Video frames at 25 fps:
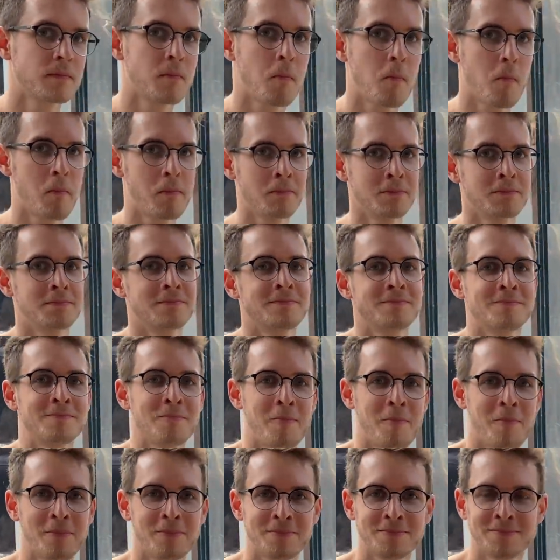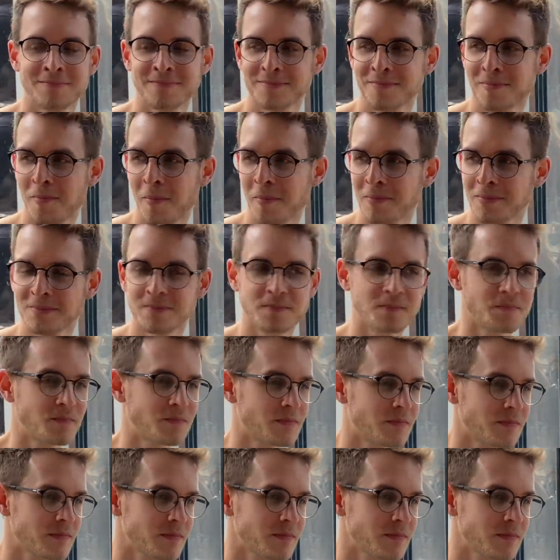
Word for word: Bubble Waffle. Jesse's just eating